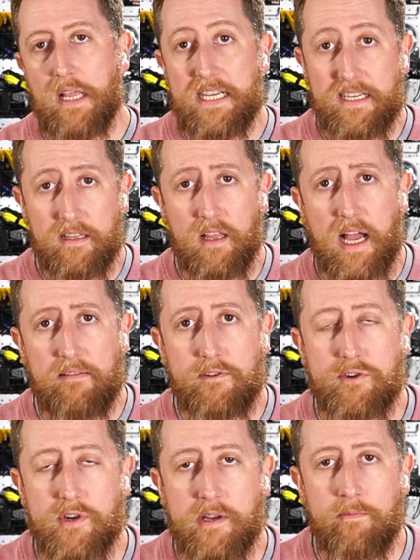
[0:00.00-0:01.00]
did a live
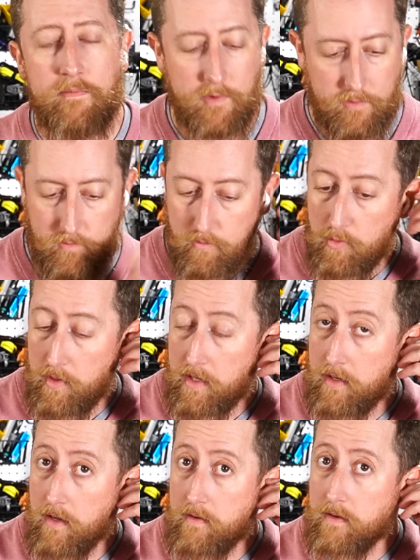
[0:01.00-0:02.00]
stream. Oh boy,
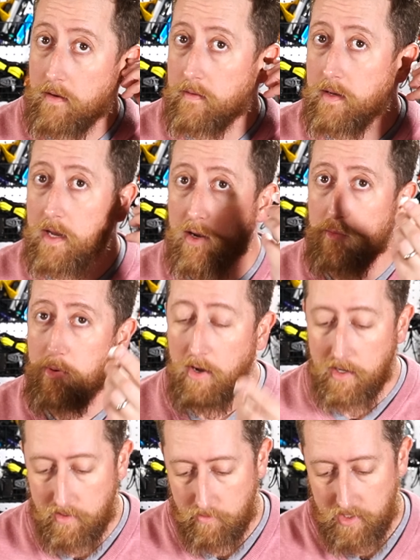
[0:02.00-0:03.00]
I have an
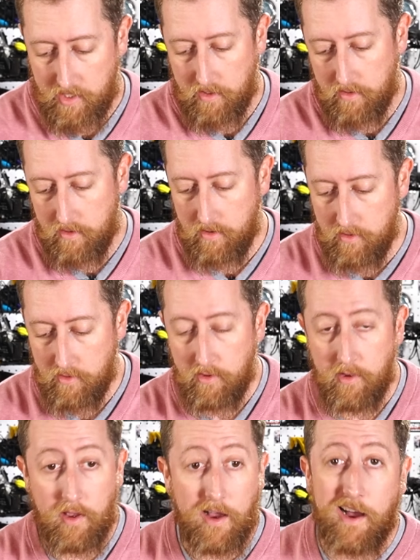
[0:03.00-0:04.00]
AirPod in my ear.
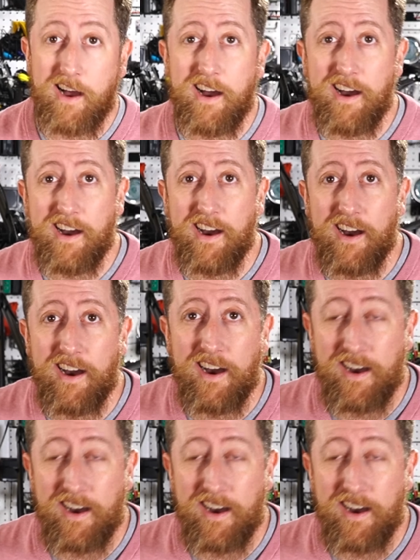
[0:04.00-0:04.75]
Ha ha ha ha